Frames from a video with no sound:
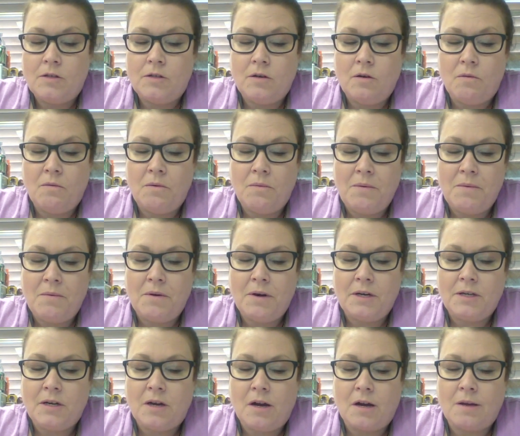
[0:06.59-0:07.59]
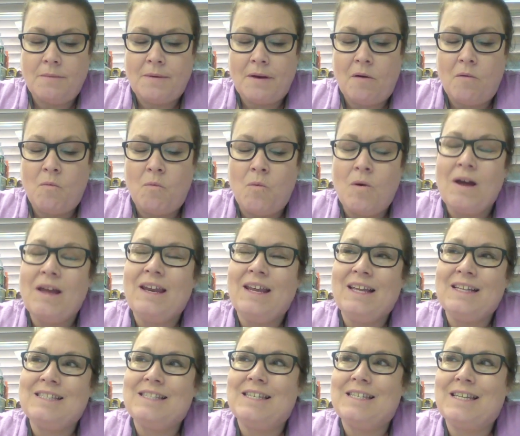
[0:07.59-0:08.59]
So what we want to talk about, what
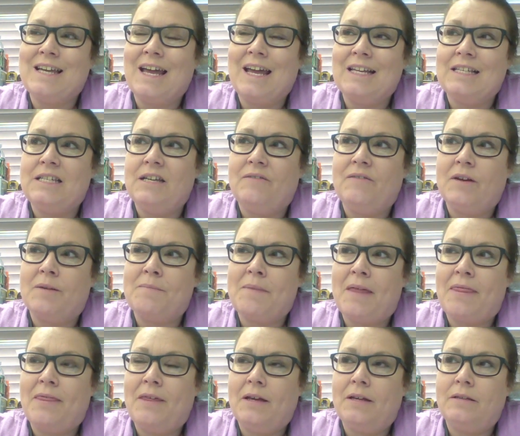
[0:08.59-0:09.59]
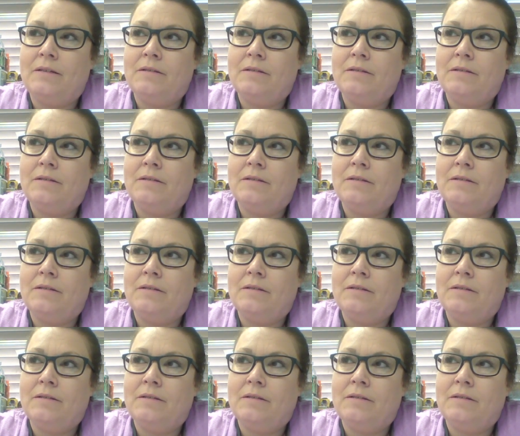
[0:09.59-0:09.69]
is the scientific method?